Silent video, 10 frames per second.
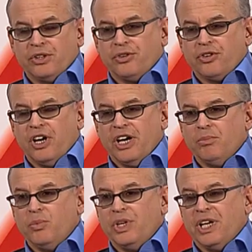the
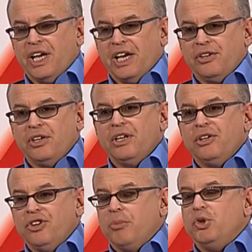time, we had
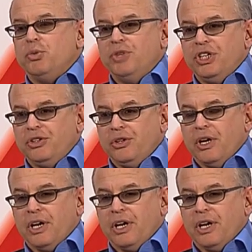WB-TV